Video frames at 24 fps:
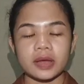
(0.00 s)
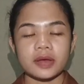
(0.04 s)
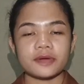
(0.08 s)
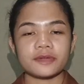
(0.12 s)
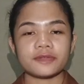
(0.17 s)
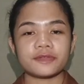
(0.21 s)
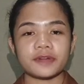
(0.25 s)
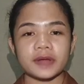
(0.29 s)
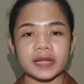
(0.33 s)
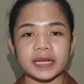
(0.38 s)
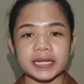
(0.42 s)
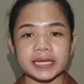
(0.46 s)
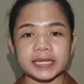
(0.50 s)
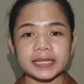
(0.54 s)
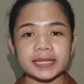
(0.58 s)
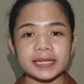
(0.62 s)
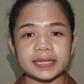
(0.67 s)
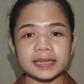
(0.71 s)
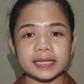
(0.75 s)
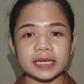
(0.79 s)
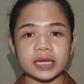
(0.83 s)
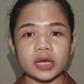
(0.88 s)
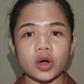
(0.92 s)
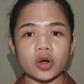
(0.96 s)

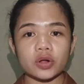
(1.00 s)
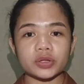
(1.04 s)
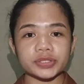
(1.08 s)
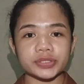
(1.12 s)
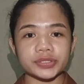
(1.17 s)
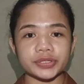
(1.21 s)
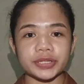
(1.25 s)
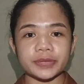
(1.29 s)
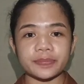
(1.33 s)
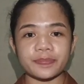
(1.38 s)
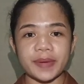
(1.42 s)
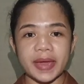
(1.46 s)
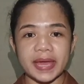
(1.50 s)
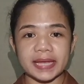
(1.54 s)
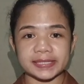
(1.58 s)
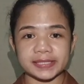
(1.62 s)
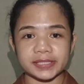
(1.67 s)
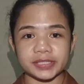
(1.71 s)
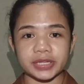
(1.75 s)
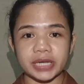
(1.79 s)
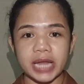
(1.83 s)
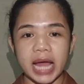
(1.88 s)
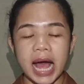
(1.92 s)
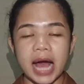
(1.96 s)
Validity also
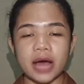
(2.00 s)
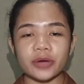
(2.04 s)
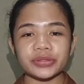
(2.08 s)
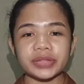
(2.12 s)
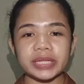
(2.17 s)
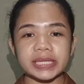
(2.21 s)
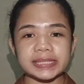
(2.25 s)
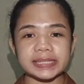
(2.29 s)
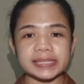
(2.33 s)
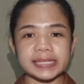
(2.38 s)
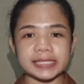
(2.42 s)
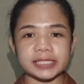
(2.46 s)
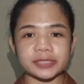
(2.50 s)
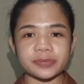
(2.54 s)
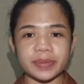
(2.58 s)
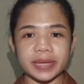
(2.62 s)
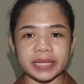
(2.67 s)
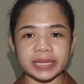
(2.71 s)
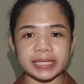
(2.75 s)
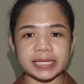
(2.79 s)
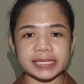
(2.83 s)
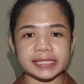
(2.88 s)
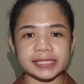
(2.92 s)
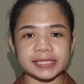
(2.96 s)
depends on how the
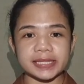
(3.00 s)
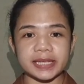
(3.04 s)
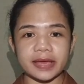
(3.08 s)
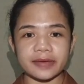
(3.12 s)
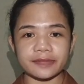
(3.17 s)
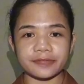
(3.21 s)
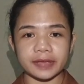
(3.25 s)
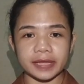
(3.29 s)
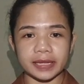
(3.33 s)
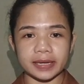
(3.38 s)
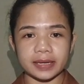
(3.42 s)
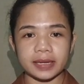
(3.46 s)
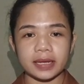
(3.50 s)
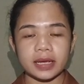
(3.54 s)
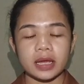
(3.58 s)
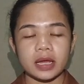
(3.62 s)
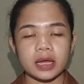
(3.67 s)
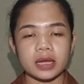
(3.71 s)
assessment is given.